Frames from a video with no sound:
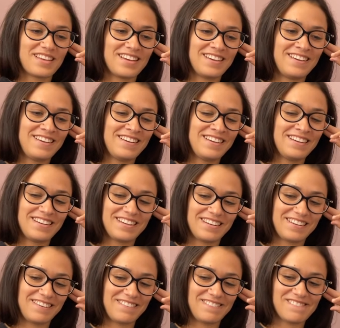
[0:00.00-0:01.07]

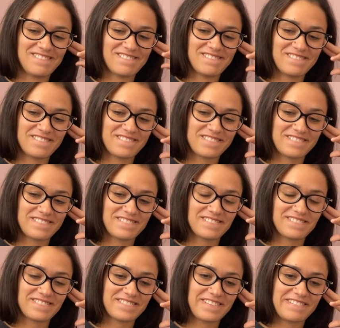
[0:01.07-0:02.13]

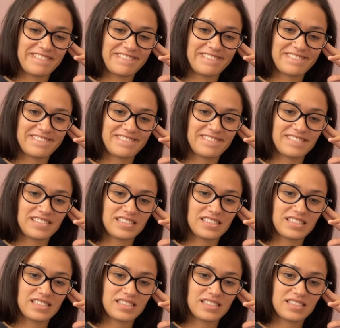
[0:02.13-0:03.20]

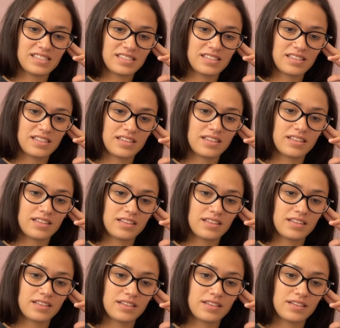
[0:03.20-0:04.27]

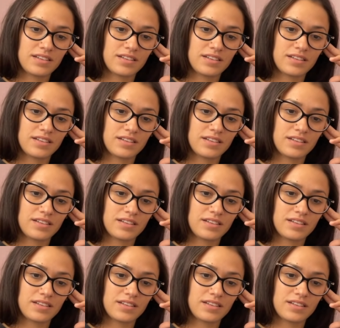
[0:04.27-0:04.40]
No words are spoken by the person on screen.